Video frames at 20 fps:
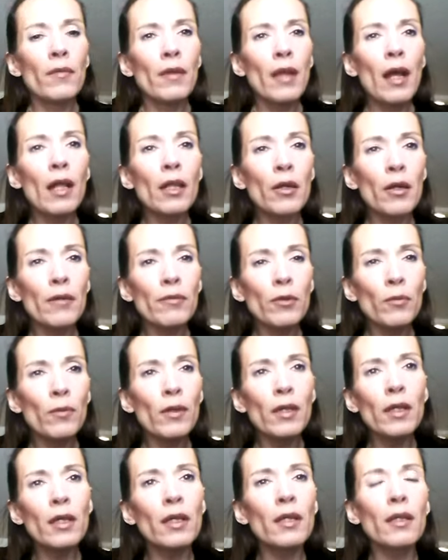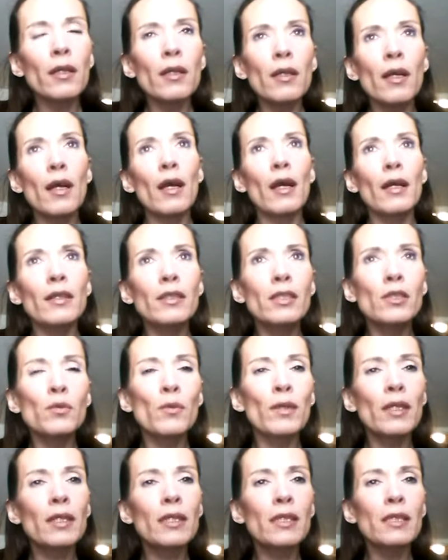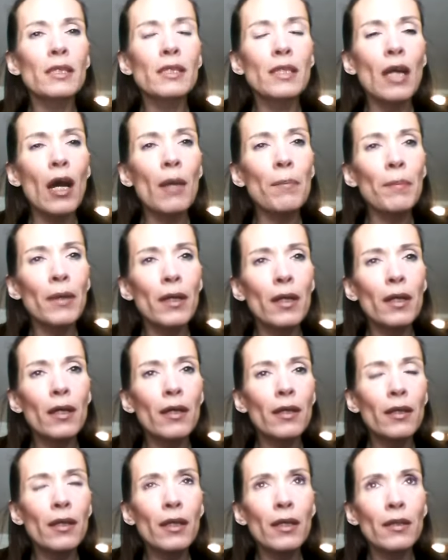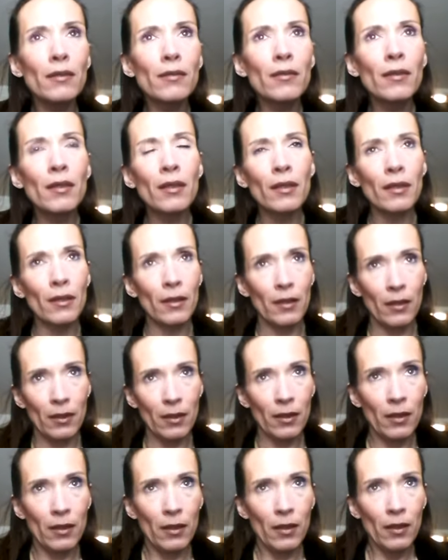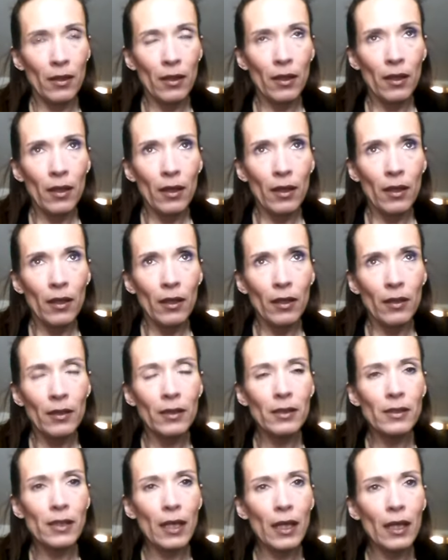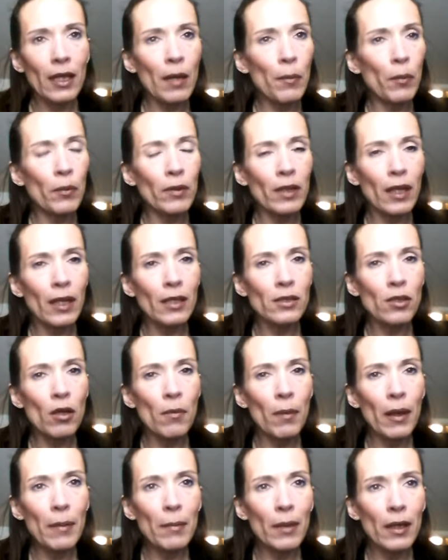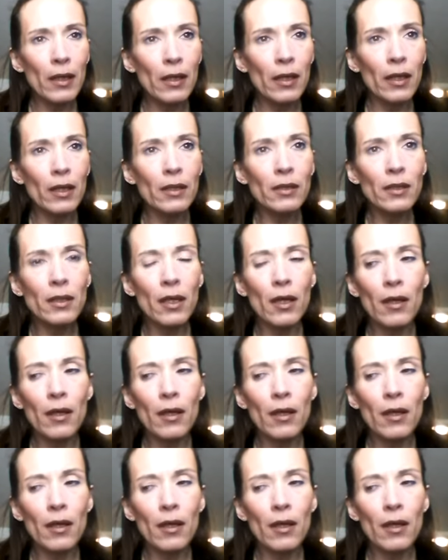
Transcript: Hello everyone. I just wanted to stop in and just say a couple things on my mind.